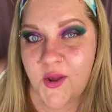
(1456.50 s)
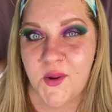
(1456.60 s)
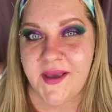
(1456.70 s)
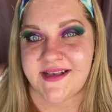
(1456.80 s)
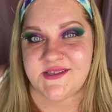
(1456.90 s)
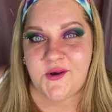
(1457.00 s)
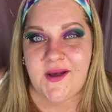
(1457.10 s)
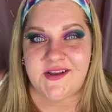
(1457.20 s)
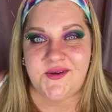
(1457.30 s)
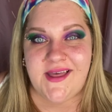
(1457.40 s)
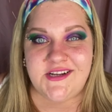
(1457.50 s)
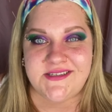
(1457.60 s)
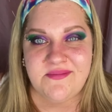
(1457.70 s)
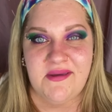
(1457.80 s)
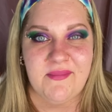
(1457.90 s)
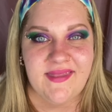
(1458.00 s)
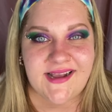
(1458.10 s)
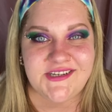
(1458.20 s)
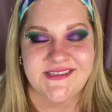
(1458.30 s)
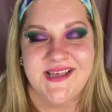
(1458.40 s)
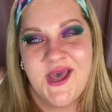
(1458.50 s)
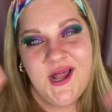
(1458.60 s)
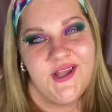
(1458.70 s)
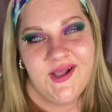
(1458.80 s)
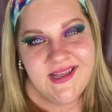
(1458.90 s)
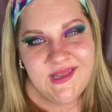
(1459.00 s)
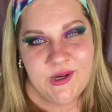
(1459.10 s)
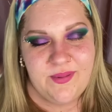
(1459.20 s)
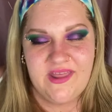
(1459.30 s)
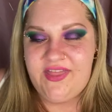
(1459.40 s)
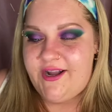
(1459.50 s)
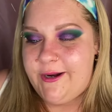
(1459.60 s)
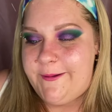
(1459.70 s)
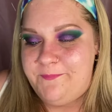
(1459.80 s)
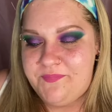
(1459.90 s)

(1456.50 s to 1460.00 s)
guys know I do that just to make my lashes look a little bit thicker.